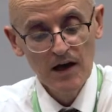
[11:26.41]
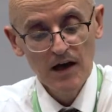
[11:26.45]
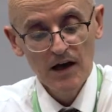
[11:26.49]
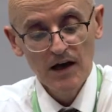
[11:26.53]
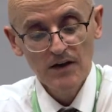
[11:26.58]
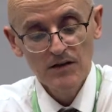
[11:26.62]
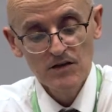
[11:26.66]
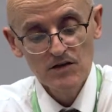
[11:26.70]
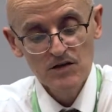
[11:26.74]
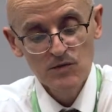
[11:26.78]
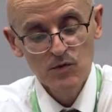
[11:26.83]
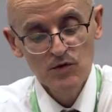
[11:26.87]

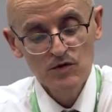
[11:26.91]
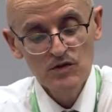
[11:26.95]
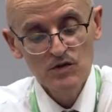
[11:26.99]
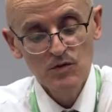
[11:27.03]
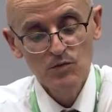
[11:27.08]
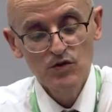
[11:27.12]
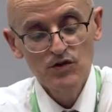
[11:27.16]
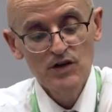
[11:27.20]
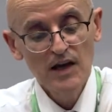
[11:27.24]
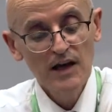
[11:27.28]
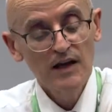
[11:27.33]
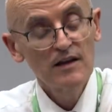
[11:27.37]
And they're supposed to
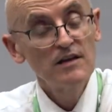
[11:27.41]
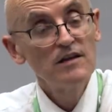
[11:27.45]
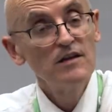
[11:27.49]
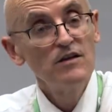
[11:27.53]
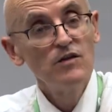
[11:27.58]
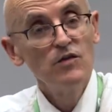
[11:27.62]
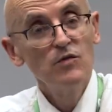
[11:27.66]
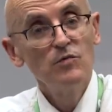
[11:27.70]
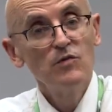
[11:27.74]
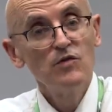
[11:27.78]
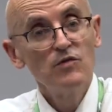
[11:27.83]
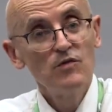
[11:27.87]
protect the
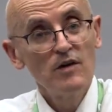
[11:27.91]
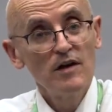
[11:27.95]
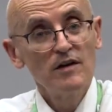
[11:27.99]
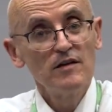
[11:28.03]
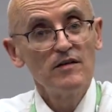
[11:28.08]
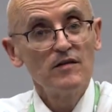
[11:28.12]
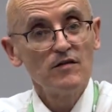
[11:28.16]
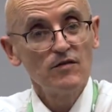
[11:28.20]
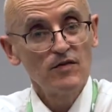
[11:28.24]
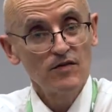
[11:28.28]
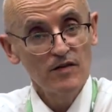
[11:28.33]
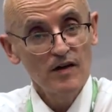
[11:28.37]
human
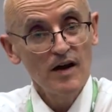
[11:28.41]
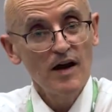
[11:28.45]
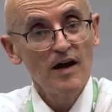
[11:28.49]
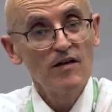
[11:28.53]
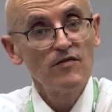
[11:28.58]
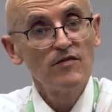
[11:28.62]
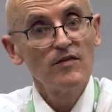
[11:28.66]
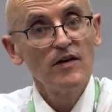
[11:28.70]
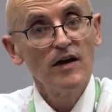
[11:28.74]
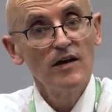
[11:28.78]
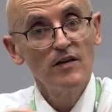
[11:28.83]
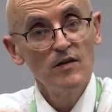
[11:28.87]
rights of
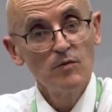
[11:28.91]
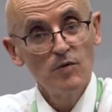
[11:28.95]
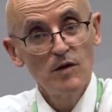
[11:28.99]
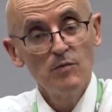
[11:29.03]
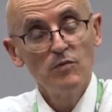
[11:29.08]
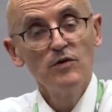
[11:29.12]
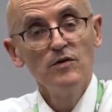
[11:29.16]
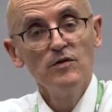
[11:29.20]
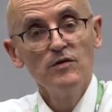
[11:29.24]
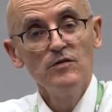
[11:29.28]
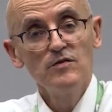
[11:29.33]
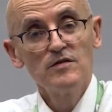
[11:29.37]
staff and the
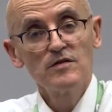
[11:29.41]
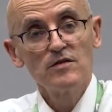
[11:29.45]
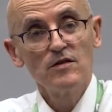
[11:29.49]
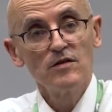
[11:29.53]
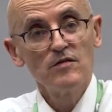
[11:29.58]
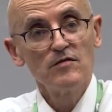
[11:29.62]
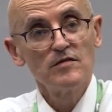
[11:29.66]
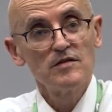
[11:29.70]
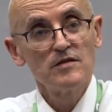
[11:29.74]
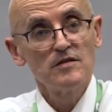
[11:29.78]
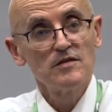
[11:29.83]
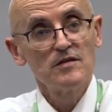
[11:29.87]
people who use
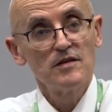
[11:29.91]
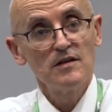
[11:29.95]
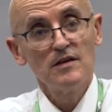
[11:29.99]
services.